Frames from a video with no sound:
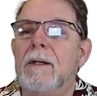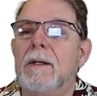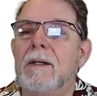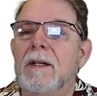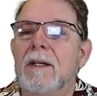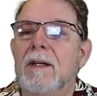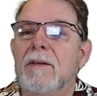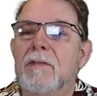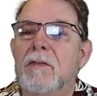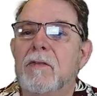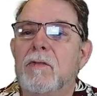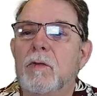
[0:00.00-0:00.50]

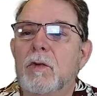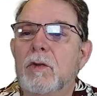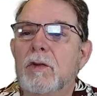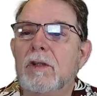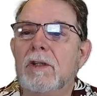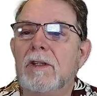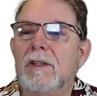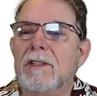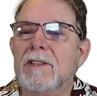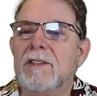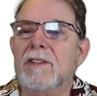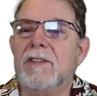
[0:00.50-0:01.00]
If a ruler
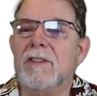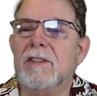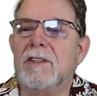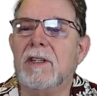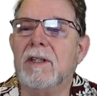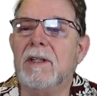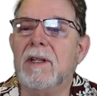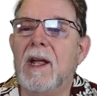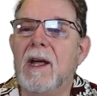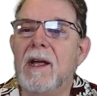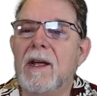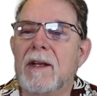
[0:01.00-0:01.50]
listens to
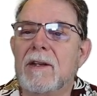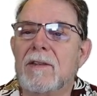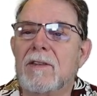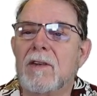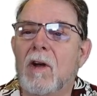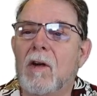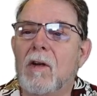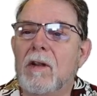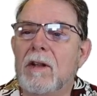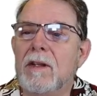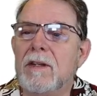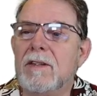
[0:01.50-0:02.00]
lies,
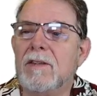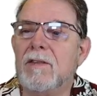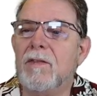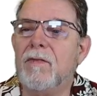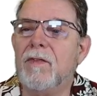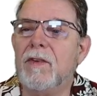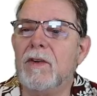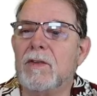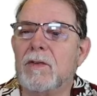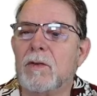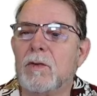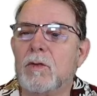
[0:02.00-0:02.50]
all his
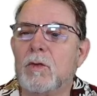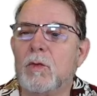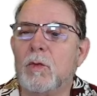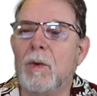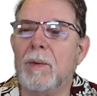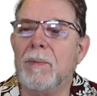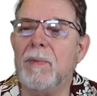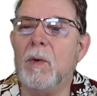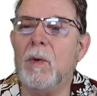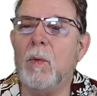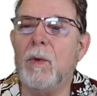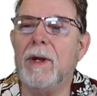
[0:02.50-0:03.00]
officials will
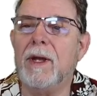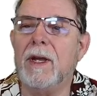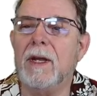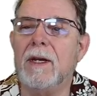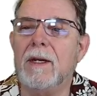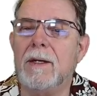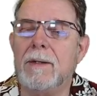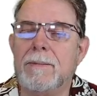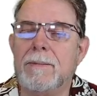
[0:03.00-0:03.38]
be wicked.